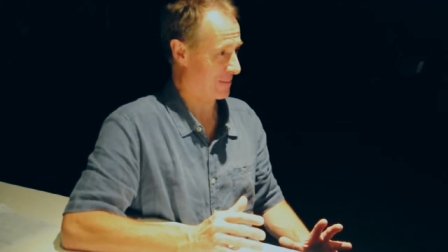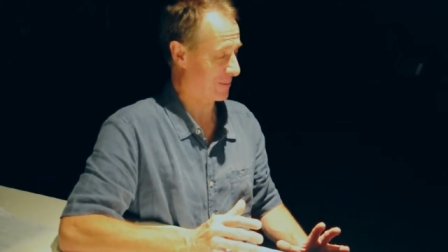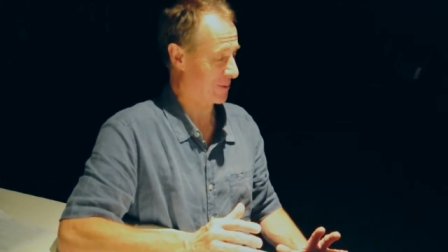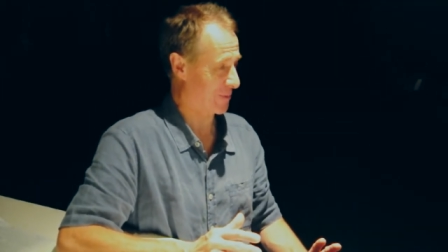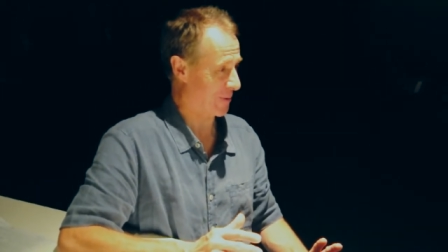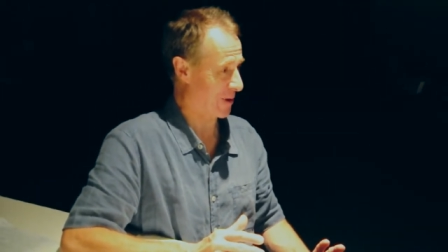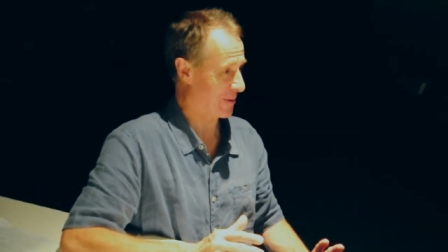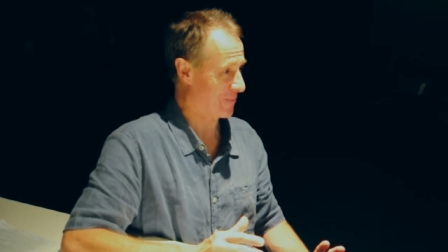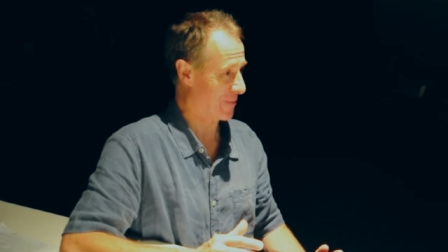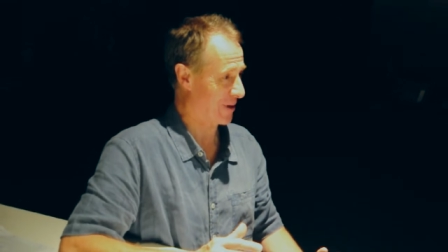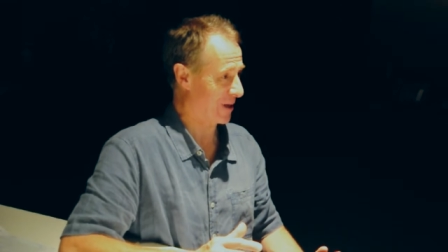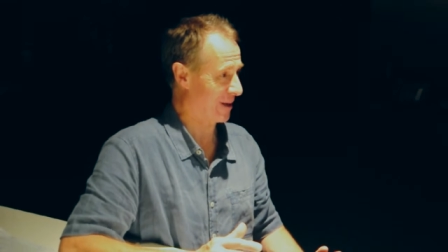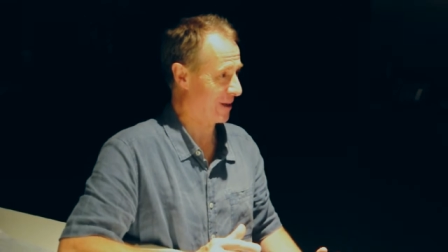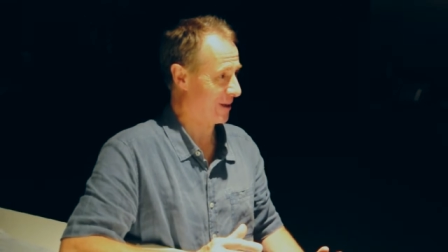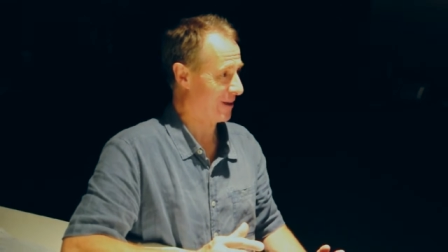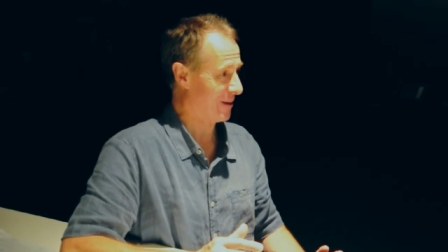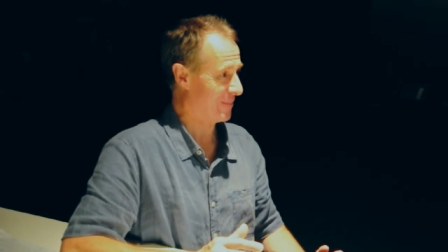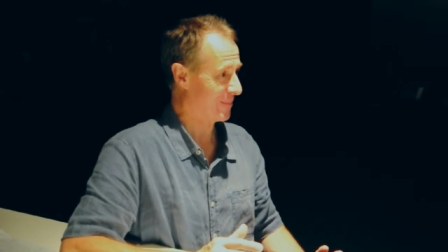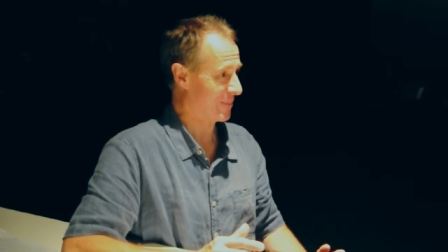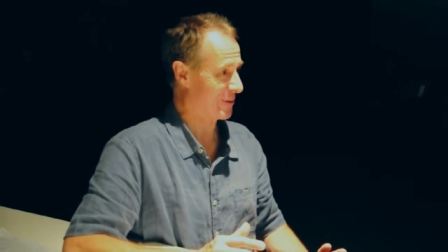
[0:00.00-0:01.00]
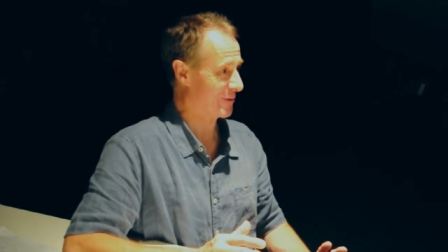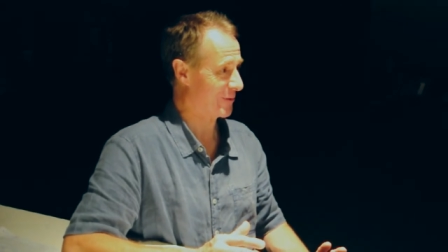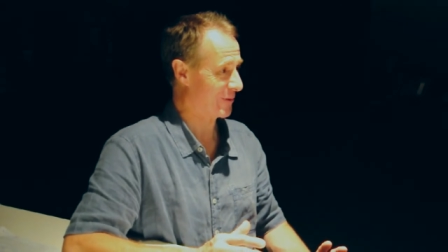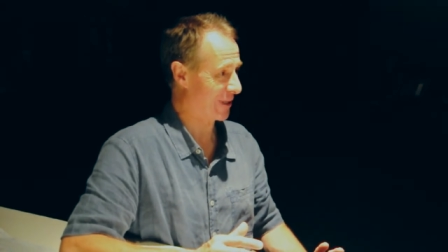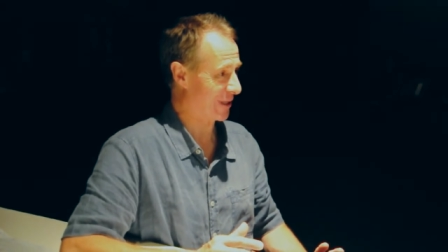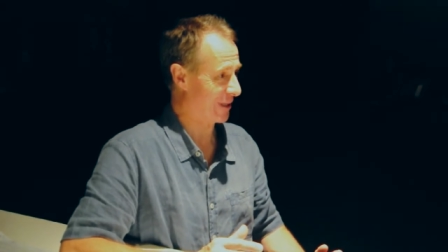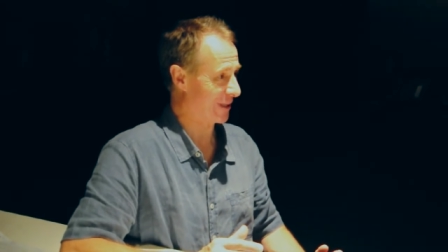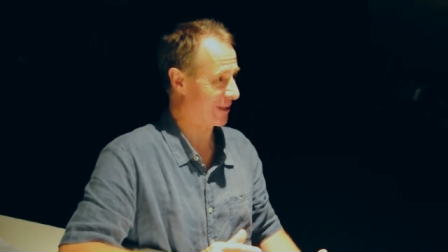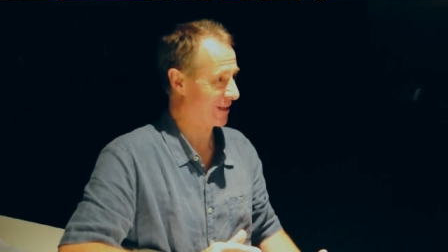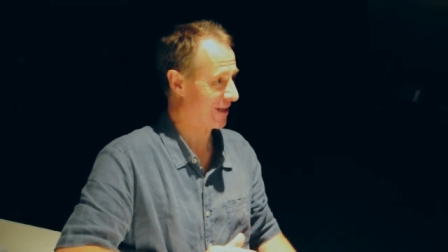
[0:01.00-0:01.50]
Perhaps when we're
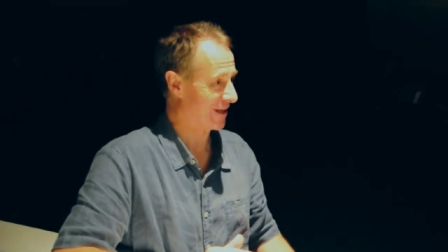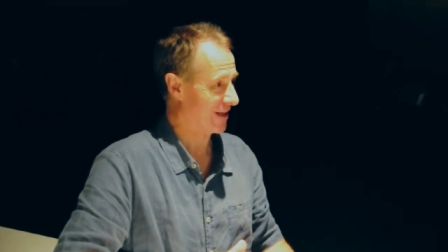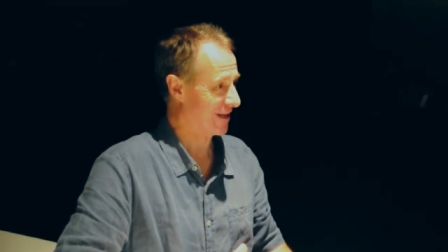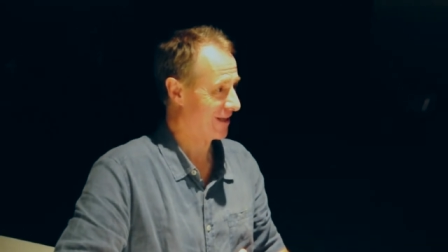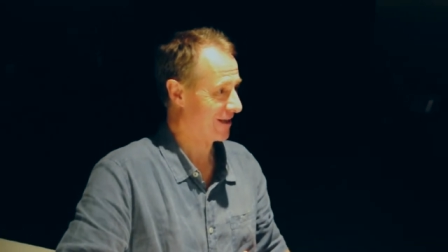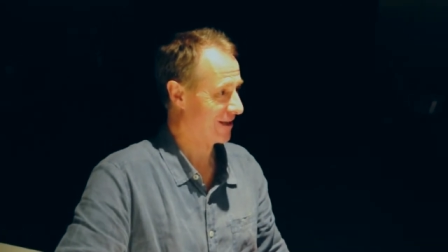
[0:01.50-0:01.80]
between,